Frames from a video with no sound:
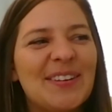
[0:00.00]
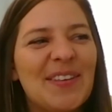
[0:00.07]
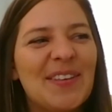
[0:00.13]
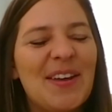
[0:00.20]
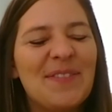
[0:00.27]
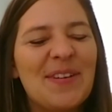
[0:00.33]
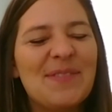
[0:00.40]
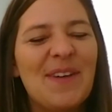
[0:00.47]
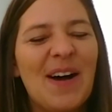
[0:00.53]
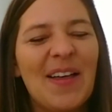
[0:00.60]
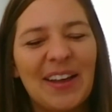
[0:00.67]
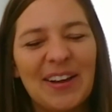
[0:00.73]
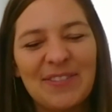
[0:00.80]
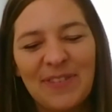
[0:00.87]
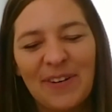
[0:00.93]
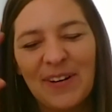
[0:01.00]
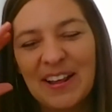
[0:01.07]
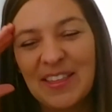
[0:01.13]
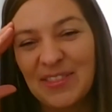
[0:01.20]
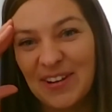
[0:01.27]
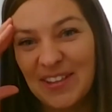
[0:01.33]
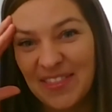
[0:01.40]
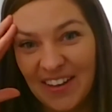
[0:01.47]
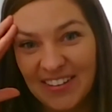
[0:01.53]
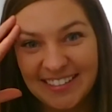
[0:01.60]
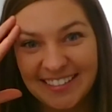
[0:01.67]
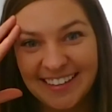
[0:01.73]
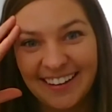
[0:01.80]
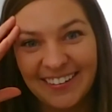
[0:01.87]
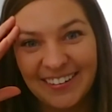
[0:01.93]
then we bought a
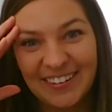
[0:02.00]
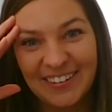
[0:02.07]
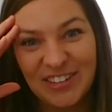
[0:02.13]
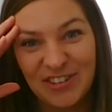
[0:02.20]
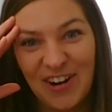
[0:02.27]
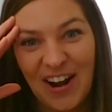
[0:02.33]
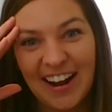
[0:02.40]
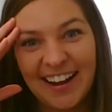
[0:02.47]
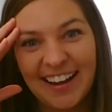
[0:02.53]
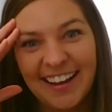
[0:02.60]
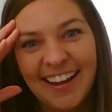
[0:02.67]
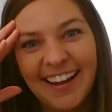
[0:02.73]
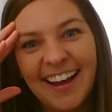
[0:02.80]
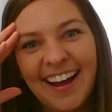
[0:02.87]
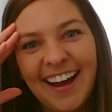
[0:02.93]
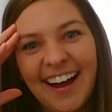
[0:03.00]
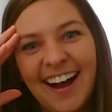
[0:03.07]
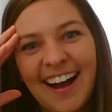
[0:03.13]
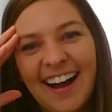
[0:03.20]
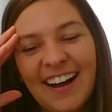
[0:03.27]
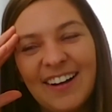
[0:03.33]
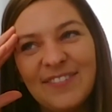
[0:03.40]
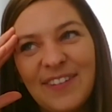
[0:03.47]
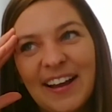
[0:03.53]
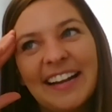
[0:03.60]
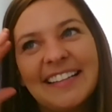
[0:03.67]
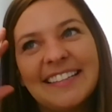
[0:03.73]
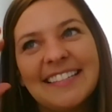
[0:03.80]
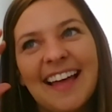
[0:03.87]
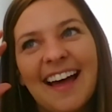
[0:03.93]
$43,000 truck,
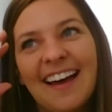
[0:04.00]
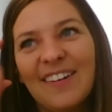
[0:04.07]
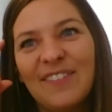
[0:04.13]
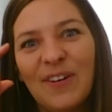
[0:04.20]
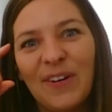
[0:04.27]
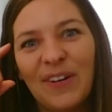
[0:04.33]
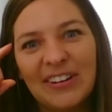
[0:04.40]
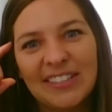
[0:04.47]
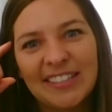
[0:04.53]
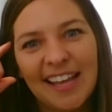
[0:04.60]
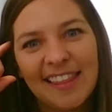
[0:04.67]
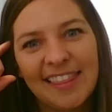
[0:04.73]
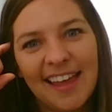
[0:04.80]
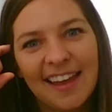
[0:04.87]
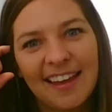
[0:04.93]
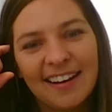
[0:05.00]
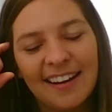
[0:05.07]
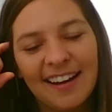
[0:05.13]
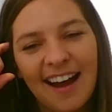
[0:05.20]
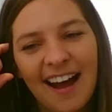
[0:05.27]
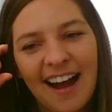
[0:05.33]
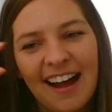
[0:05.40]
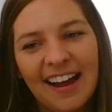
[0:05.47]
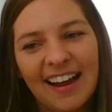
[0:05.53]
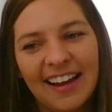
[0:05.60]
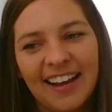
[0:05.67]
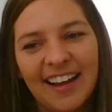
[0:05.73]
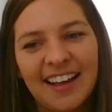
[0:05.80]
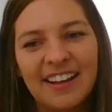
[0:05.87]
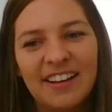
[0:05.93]
financed that, of course. And then
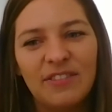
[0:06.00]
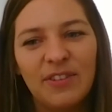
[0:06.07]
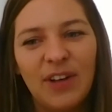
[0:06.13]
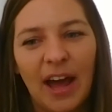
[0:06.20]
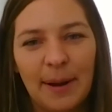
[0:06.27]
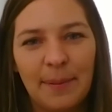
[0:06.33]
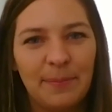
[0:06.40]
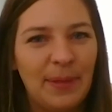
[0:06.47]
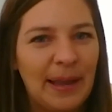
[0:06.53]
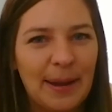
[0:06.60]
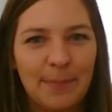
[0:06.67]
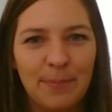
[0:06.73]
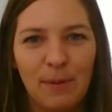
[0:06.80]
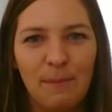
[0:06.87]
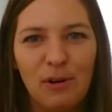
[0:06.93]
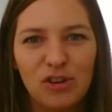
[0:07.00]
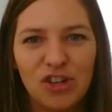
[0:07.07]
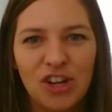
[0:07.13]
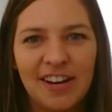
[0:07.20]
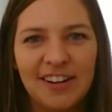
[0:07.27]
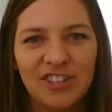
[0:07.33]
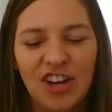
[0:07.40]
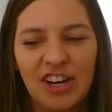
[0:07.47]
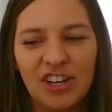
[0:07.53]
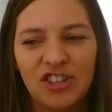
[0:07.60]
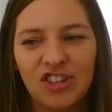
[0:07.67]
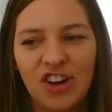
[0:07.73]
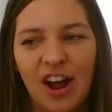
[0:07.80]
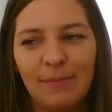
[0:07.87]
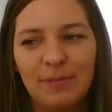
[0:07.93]
I got a promotion and changed
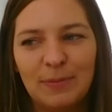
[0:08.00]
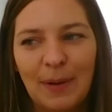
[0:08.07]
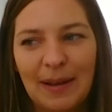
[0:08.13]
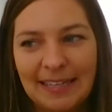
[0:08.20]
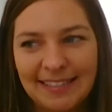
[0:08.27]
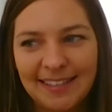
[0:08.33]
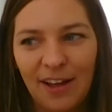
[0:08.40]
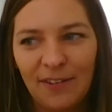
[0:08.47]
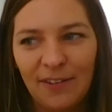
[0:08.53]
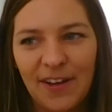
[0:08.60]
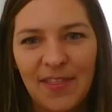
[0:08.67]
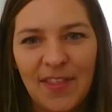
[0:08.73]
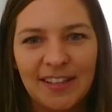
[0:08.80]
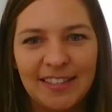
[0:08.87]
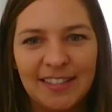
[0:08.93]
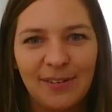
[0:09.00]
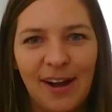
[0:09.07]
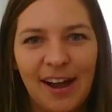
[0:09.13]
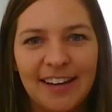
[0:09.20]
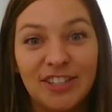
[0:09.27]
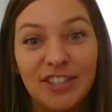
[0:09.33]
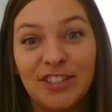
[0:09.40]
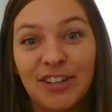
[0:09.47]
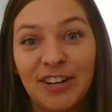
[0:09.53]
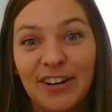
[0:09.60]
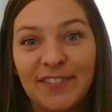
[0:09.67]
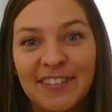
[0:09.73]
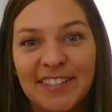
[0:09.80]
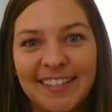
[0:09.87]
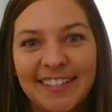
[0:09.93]
jobs myself. And then so I
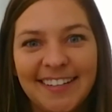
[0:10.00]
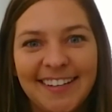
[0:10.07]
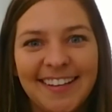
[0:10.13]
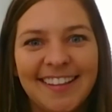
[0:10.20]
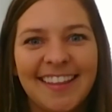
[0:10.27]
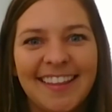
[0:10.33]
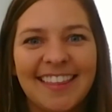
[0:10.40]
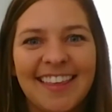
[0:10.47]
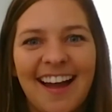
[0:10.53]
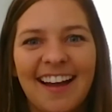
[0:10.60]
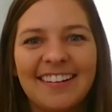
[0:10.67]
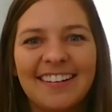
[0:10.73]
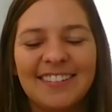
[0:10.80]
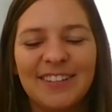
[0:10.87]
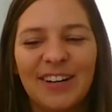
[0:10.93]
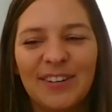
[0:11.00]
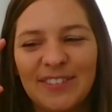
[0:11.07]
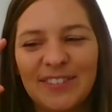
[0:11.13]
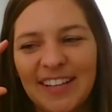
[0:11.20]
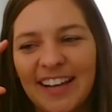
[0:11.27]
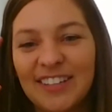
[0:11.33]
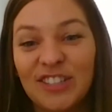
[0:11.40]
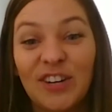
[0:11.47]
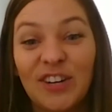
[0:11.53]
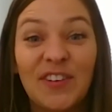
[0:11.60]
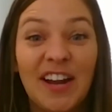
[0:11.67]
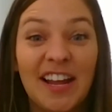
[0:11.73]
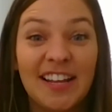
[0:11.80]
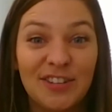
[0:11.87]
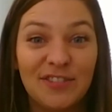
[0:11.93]
deserved I deserved
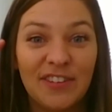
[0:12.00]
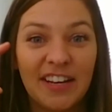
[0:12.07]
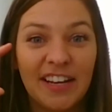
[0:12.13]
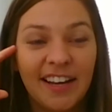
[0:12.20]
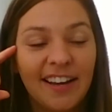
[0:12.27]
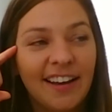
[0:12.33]
an SUV.